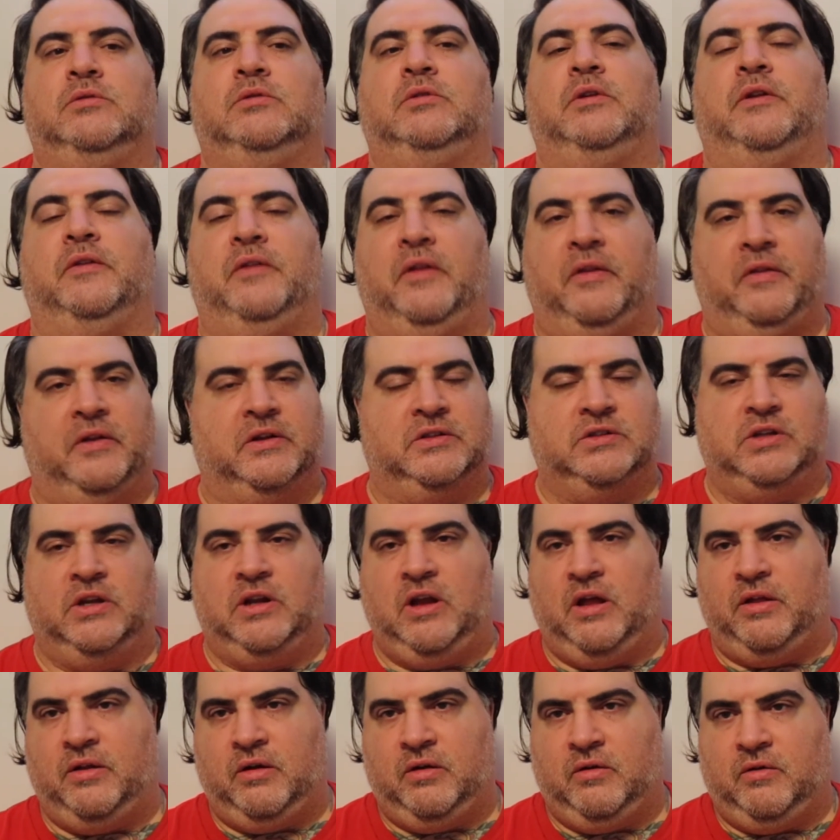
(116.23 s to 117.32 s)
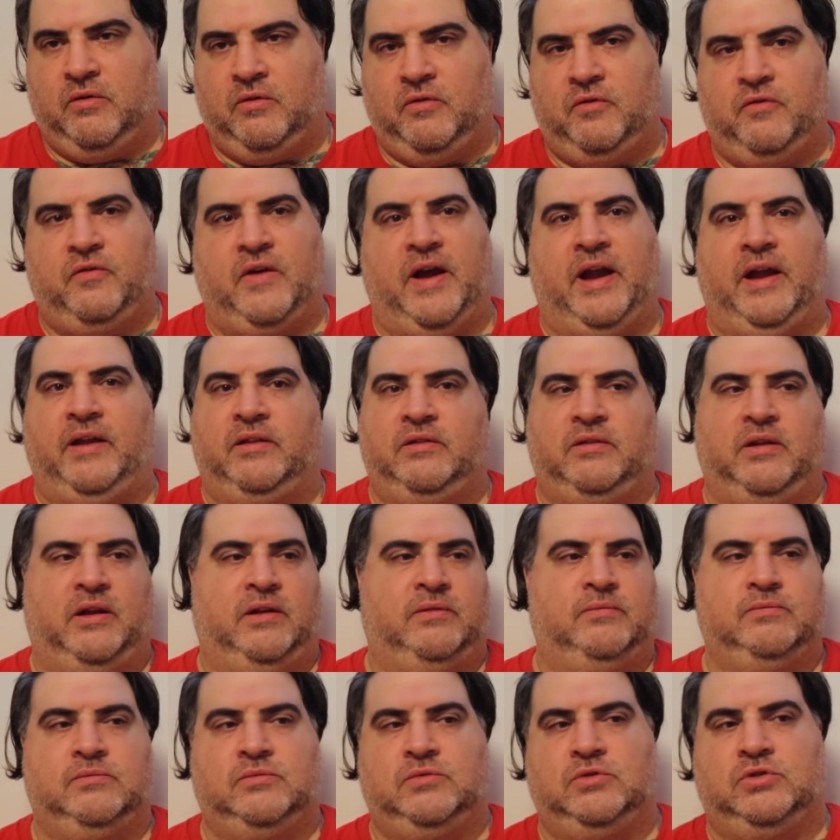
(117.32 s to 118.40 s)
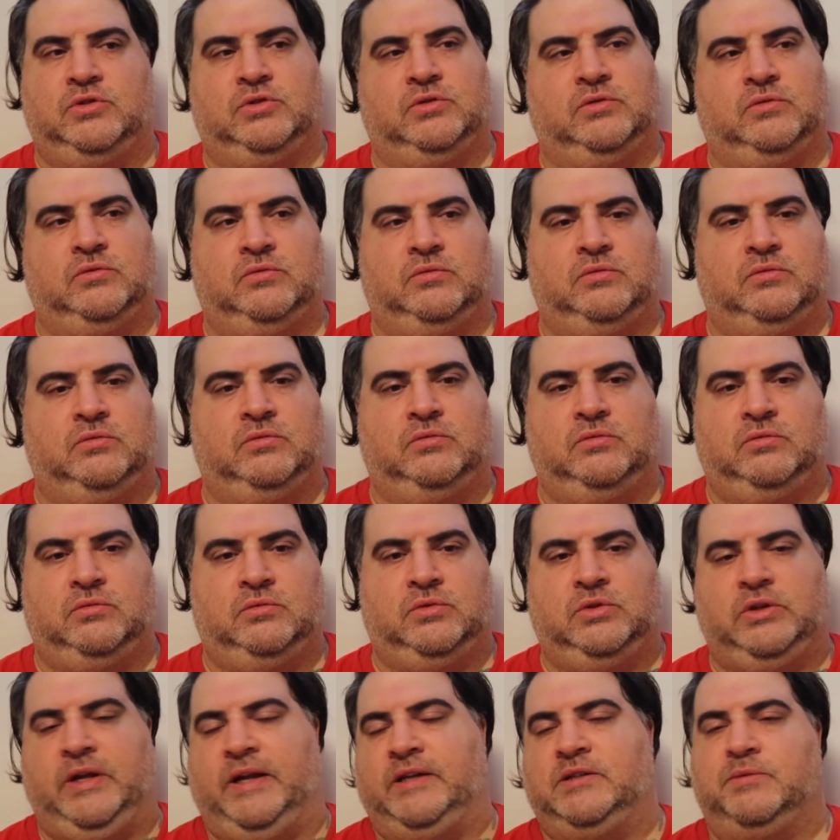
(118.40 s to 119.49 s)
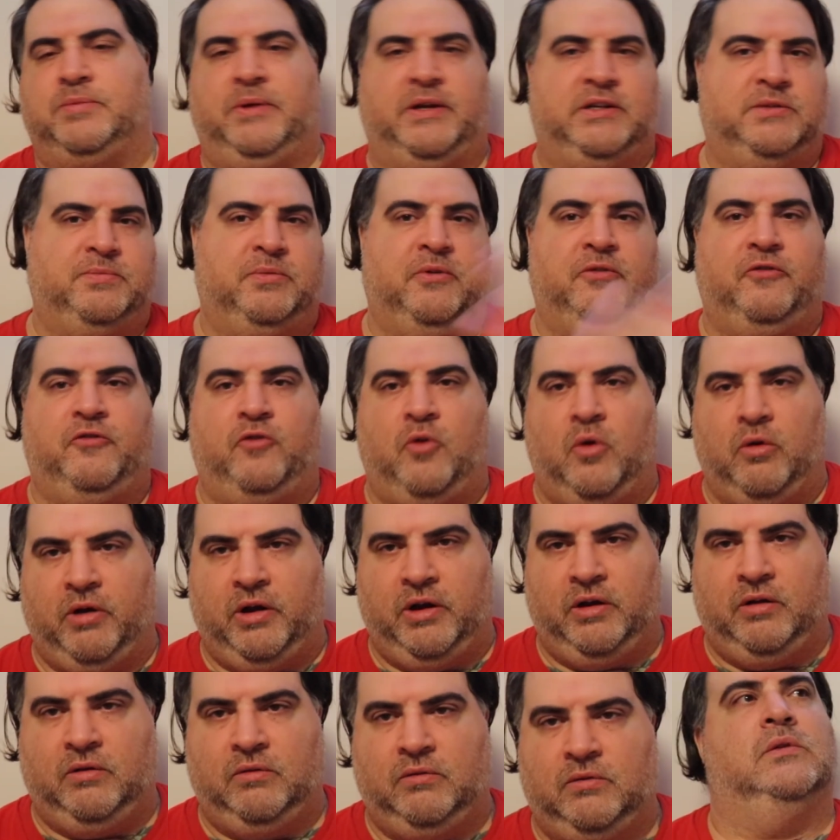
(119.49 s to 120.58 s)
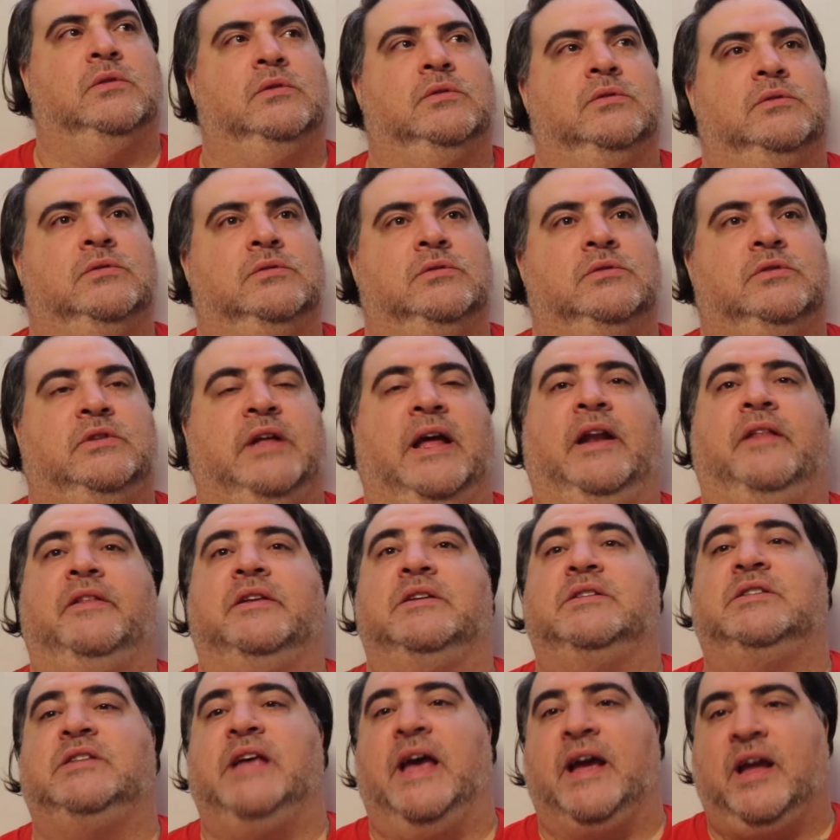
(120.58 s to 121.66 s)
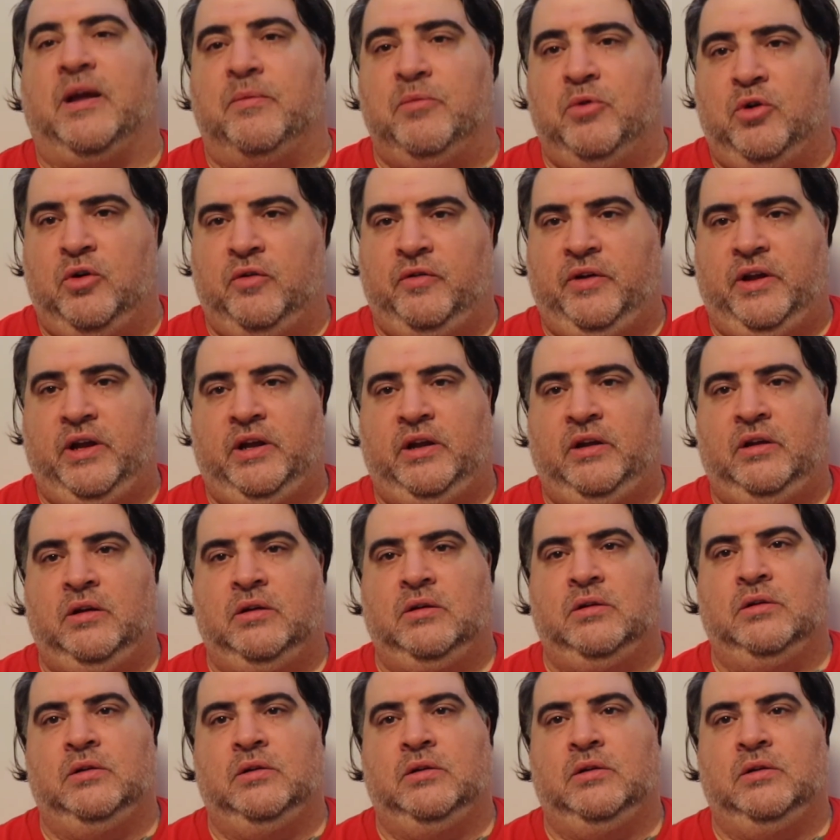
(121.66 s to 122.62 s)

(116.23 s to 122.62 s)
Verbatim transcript: And then there's another fight that takes place before it. Then in the second movie,